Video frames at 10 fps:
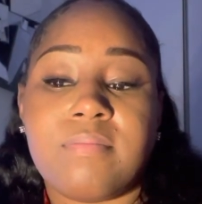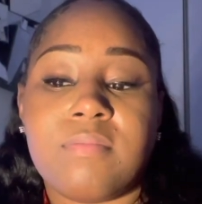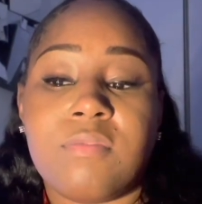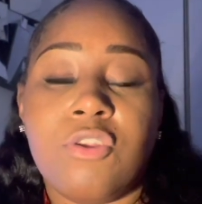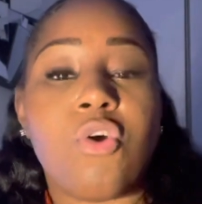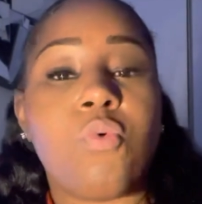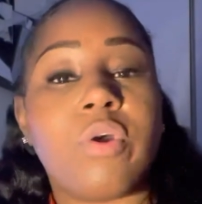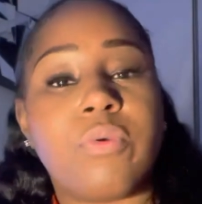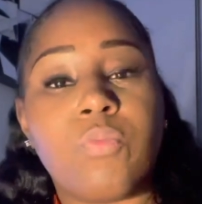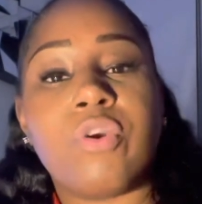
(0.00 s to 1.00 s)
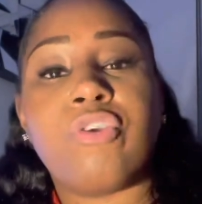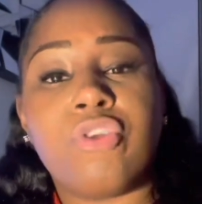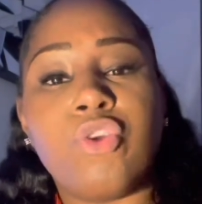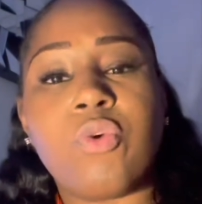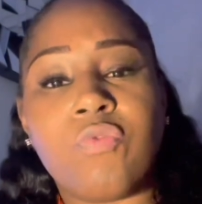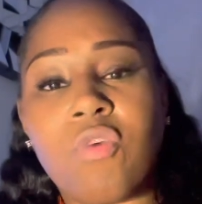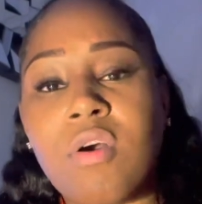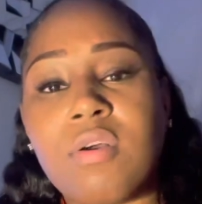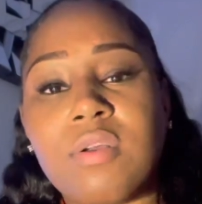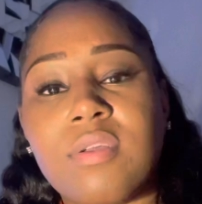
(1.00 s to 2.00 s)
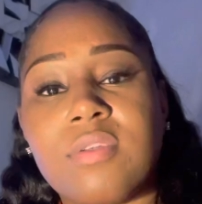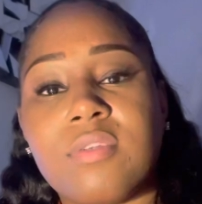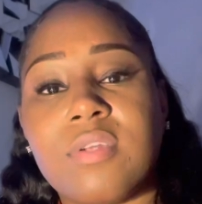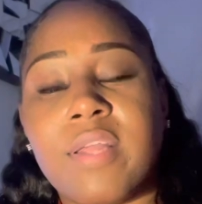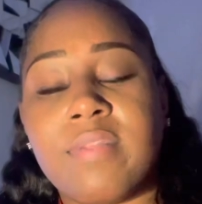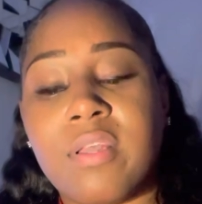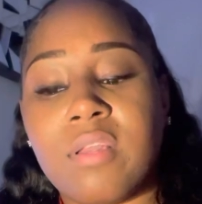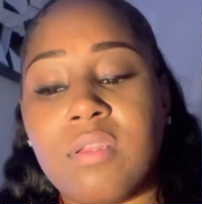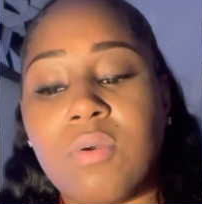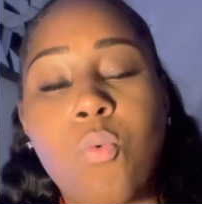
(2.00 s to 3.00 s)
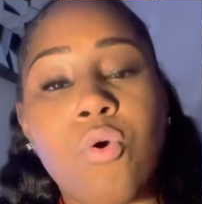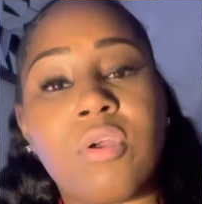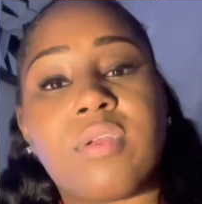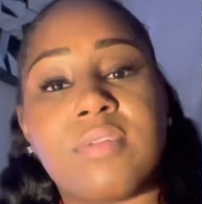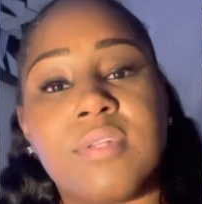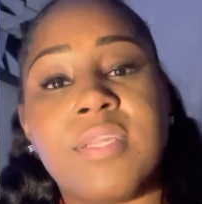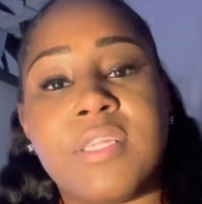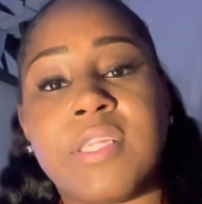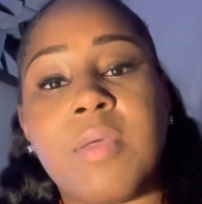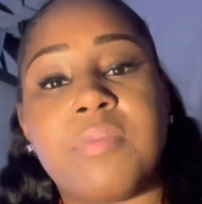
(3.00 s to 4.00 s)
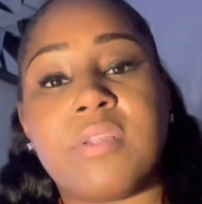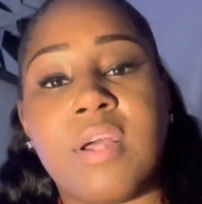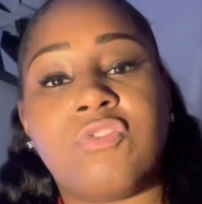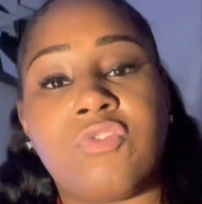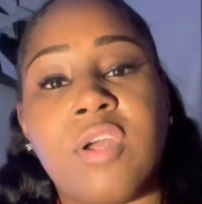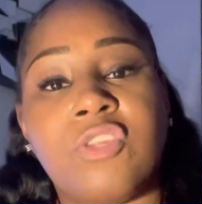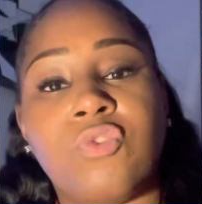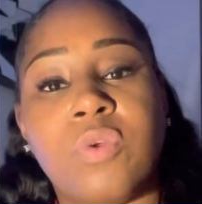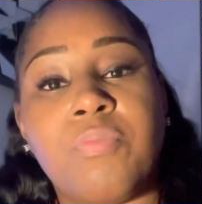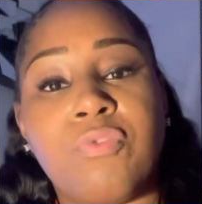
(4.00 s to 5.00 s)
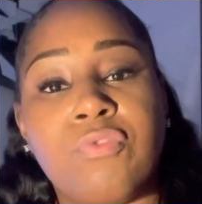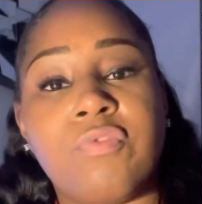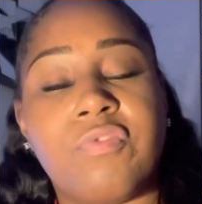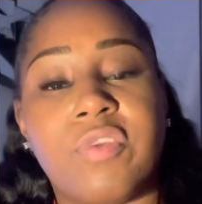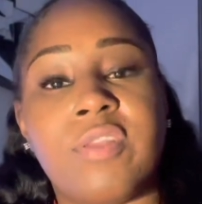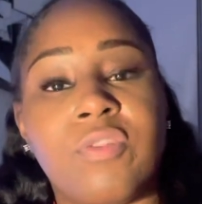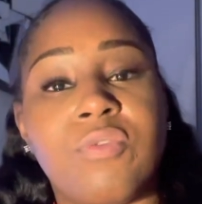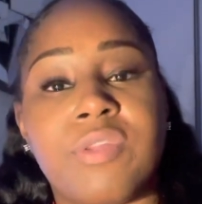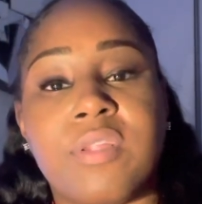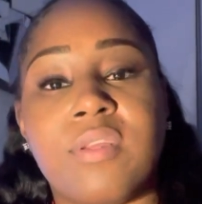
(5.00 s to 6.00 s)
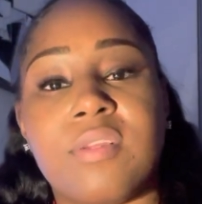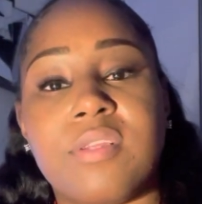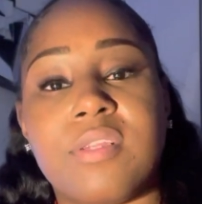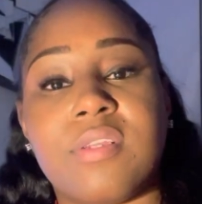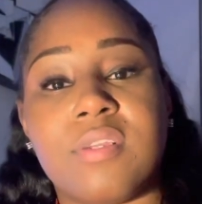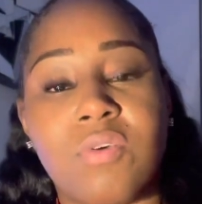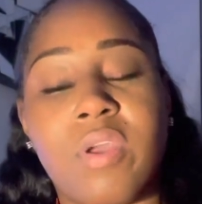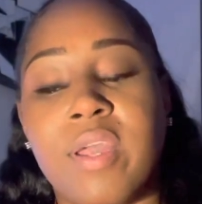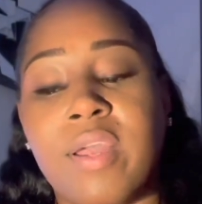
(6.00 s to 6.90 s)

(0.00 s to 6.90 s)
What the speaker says: know where you're doing wrong, and then take steps at trying to improve in those things. Okay?